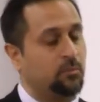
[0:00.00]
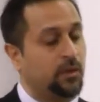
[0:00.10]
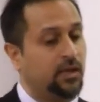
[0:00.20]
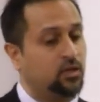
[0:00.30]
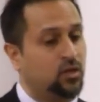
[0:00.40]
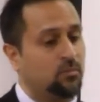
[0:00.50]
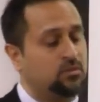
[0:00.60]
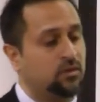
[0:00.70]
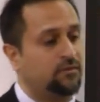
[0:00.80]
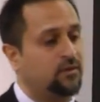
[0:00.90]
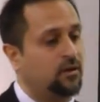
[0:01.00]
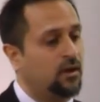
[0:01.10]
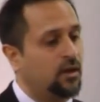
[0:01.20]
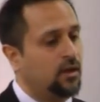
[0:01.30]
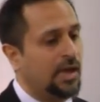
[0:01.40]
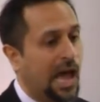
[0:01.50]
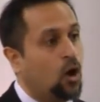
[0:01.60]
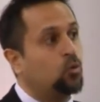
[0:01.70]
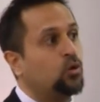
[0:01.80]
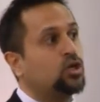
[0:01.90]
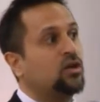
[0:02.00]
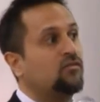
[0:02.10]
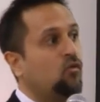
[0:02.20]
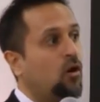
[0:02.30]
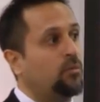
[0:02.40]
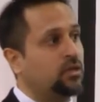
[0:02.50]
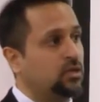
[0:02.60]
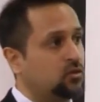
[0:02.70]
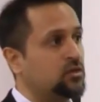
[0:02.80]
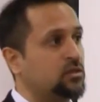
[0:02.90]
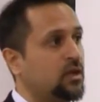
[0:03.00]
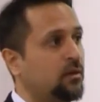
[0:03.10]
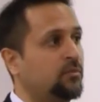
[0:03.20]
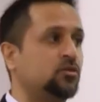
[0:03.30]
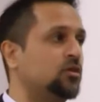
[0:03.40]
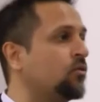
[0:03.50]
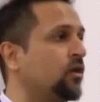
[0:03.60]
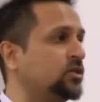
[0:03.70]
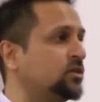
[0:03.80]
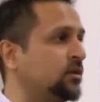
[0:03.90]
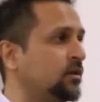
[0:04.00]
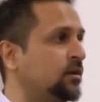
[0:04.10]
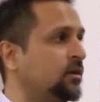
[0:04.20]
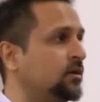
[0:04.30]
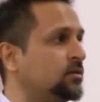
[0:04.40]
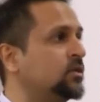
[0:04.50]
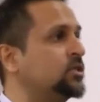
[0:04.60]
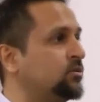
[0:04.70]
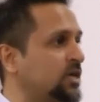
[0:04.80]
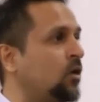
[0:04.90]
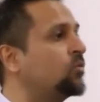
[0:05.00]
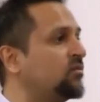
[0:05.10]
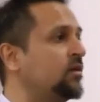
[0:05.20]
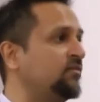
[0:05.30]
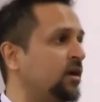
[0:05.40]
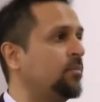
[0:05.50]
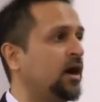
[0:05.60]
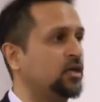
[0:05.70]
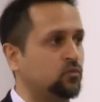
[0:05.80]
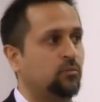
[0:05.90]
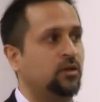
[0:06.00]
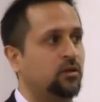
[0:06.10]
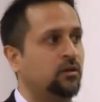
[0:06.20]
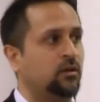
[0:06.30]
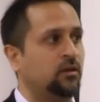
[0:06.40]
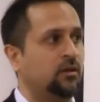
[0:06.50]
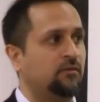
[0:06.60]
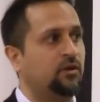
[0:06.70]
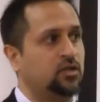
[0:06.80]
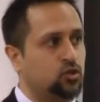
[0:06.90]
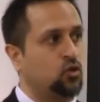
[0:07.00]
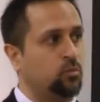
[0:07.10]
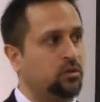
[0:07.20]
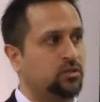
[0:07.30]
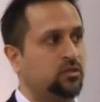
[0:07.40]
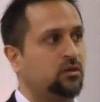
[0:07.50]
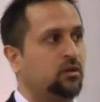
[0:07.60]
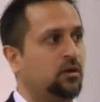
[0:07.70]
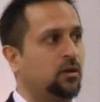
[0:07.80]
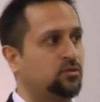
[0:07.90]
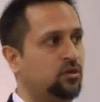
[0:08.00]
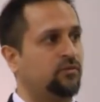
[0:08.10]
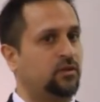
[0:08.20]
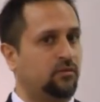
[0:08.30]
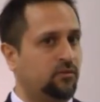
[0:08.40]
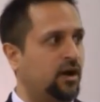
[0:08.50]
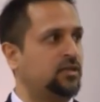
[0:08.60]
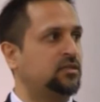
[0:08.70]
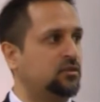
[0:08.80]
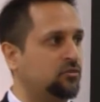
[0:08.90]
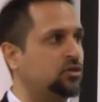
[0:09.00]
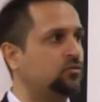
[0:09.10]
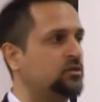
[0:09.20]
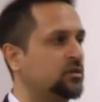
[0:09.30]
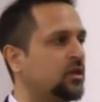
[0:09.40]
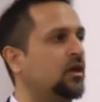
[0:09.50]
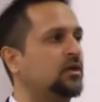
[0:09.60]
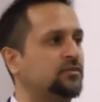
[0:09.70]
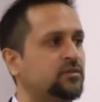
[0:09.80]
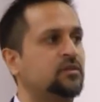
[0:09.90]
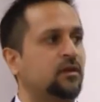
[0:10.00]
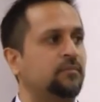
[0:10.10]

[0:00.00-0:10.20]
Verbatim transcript: But in terms of her outward conformity to Islam, there's no question but she was outwardly a very pious woman, very scrupulous in the observance of the rites and the rituals and the laws of Islam.